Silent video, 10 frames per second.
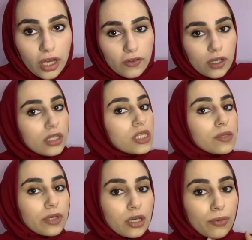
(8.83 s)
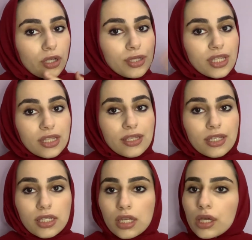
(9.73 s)
I've had this makeup on
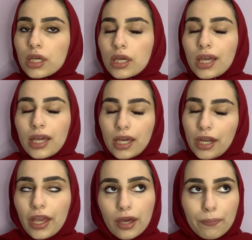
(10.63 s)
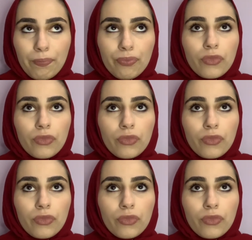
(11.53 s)
since 8 a.m.